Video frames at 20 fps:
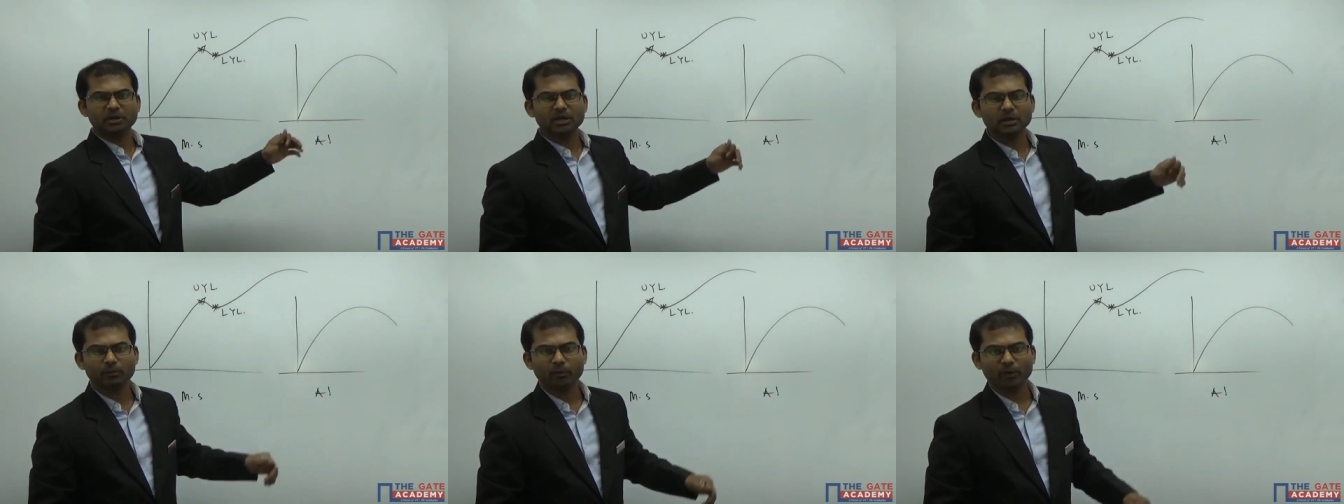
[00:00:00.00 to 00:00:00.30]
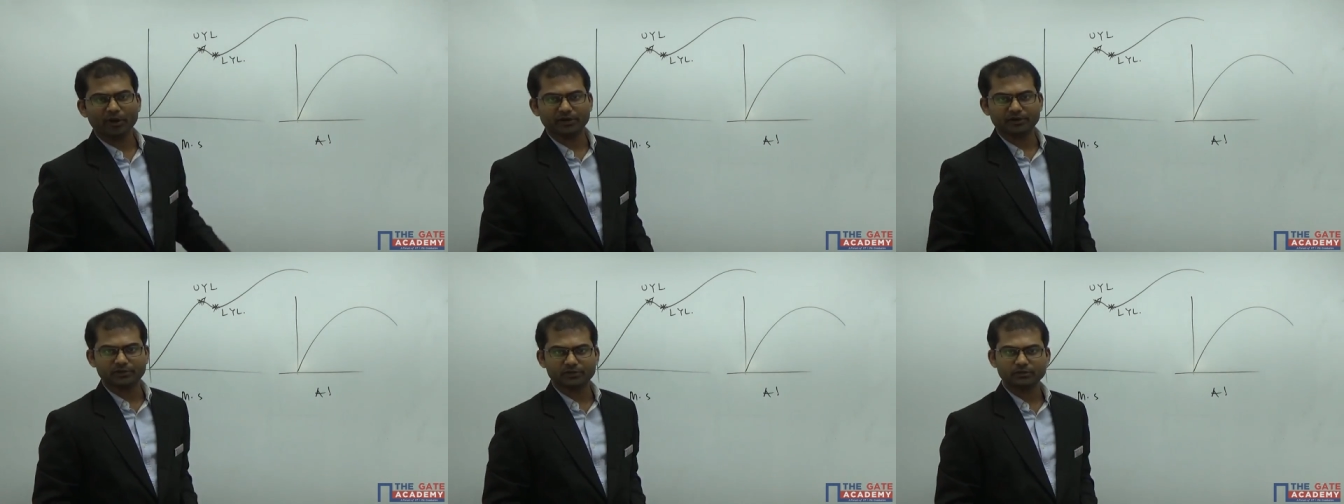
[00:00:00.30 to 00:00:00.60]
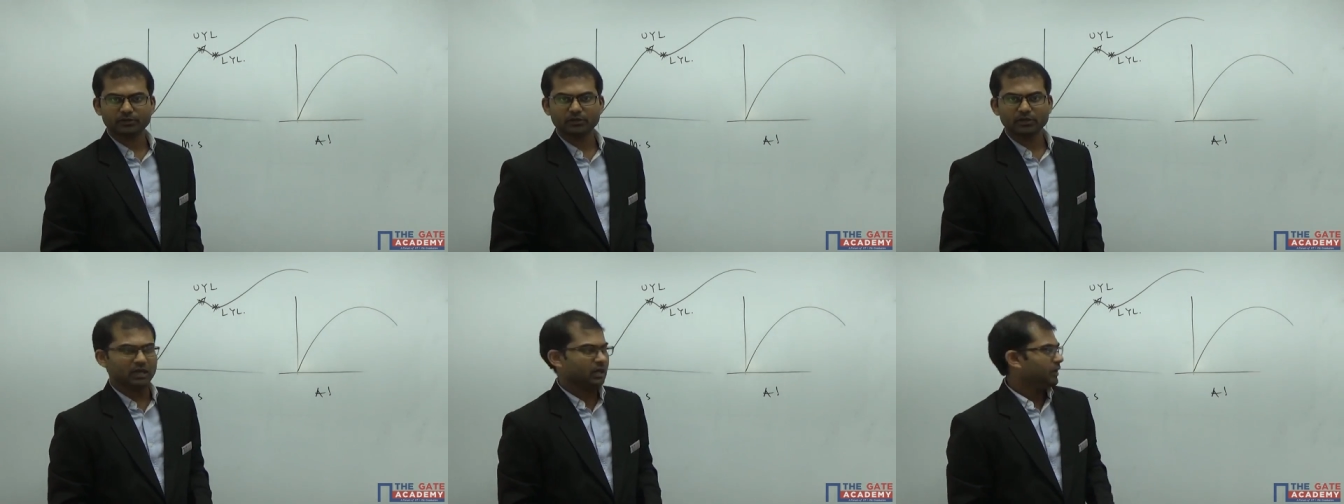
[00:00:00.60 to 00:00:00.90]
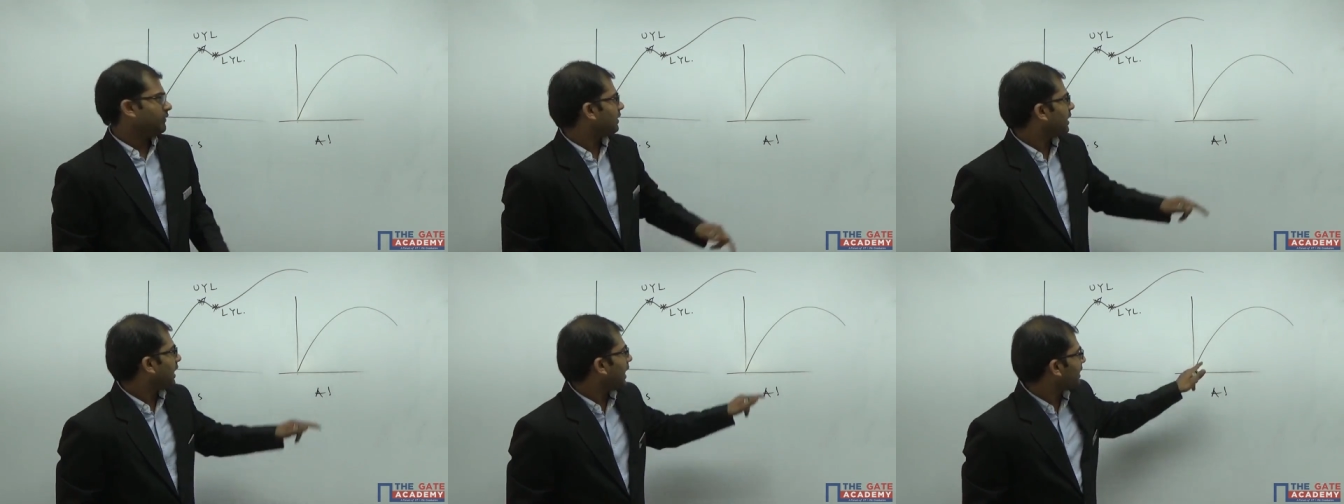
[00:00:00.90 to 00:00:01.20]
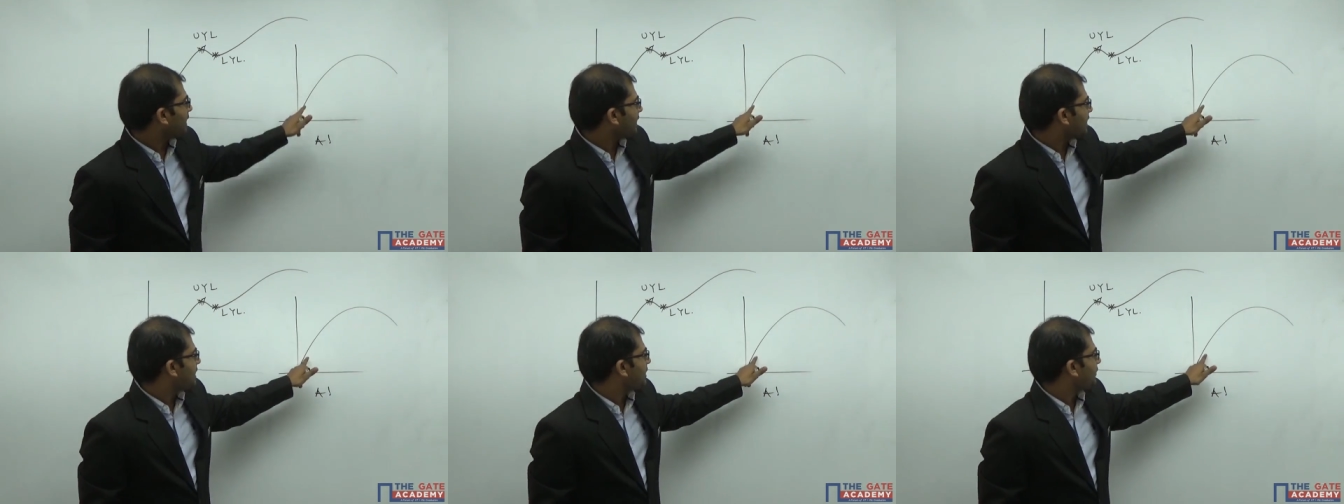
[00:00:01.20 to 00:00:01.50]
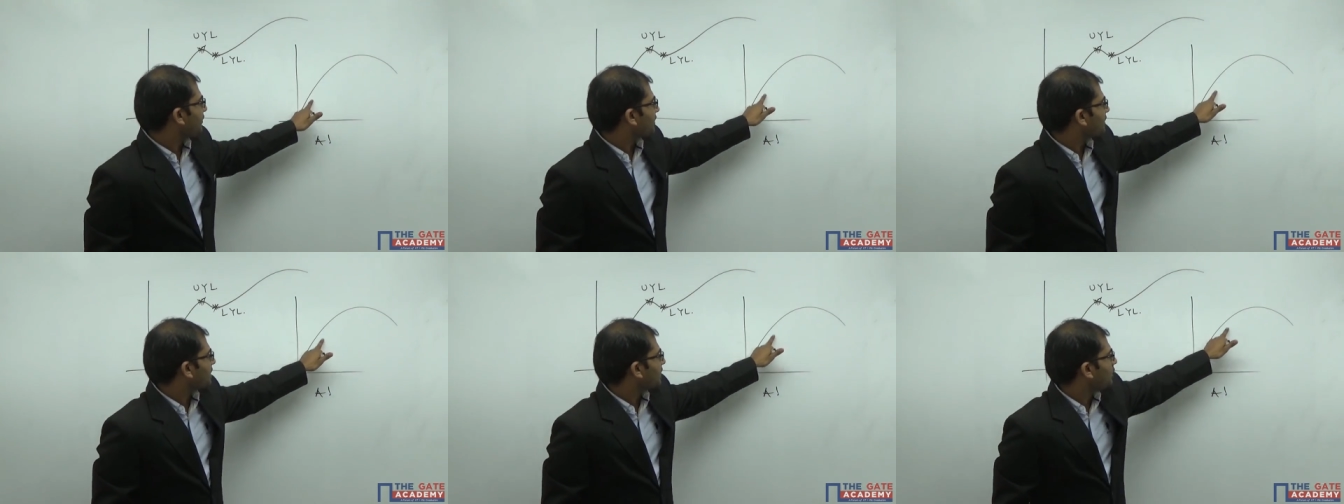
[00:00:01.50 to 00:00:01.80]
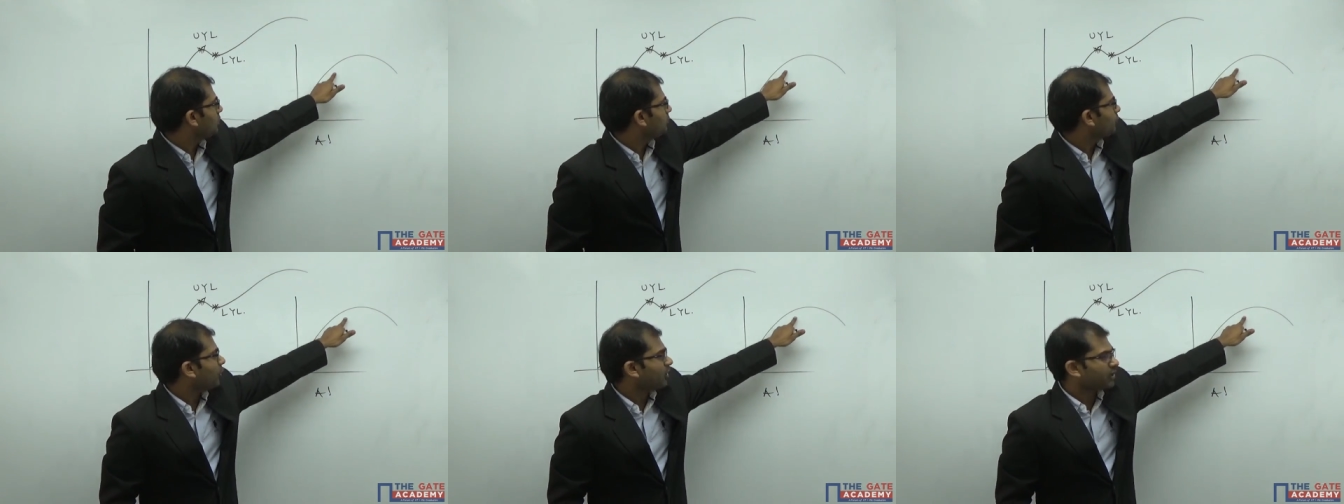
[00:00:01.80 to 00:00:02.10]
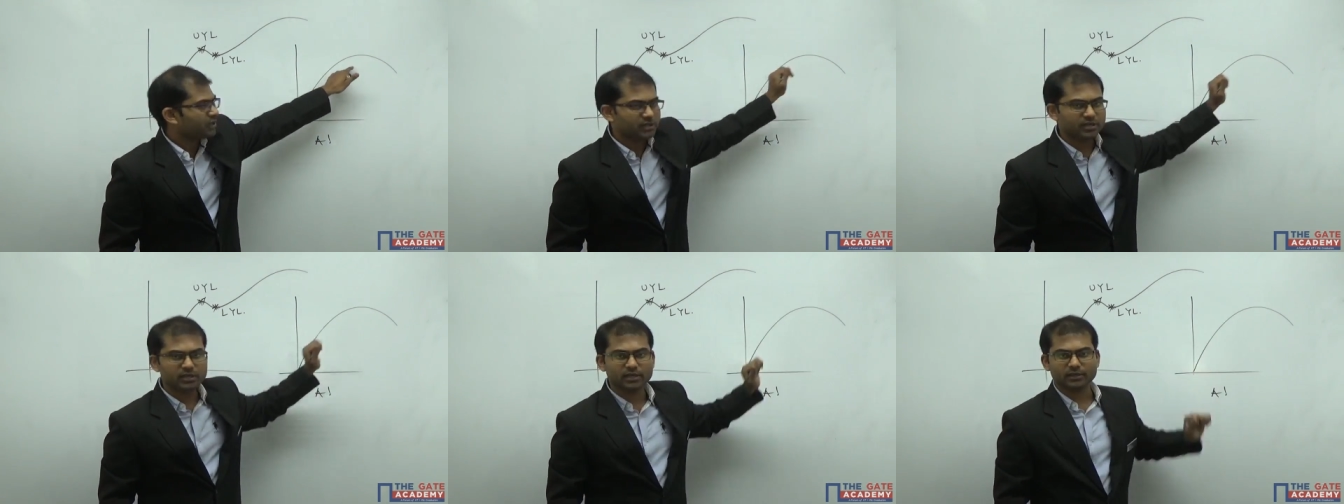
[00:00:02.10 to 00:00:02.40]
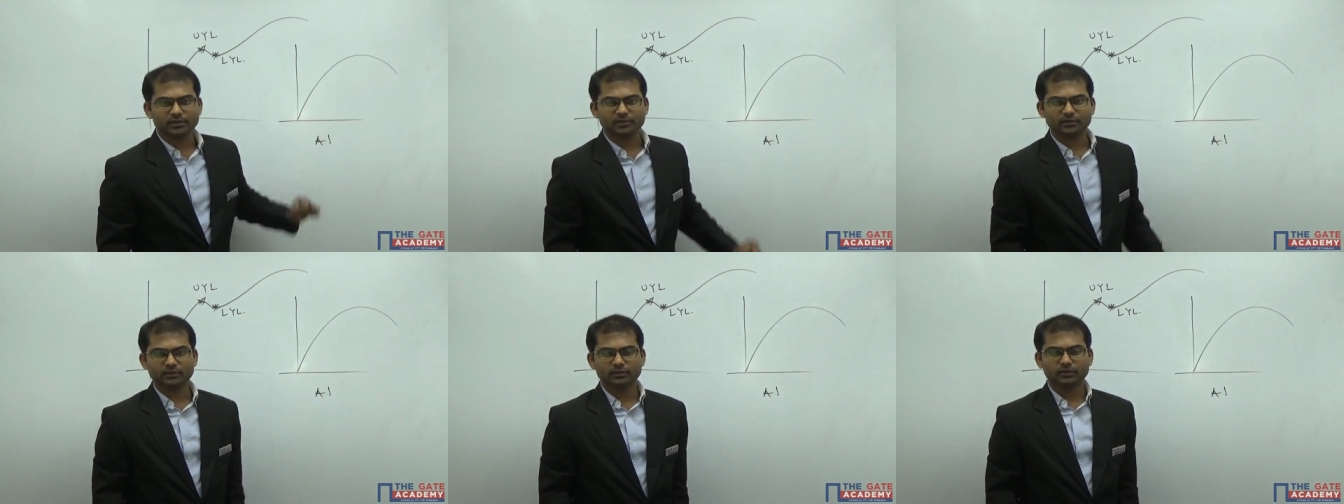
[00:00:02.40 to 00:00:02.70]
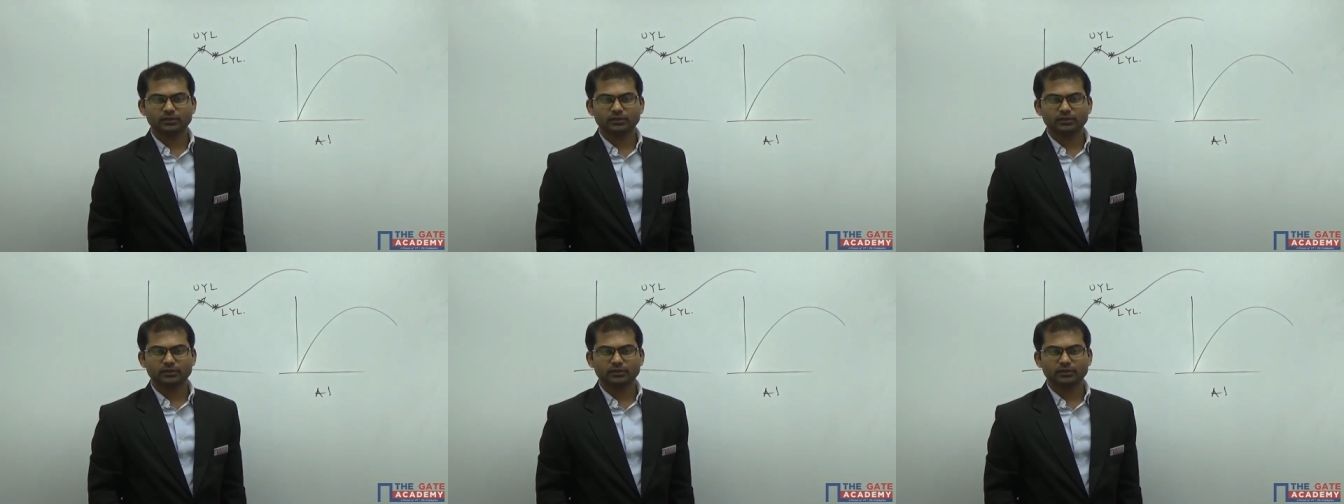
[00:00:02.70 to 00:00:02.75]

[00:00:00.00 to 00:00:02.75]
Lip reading: yield point. We can't identify the yield point here.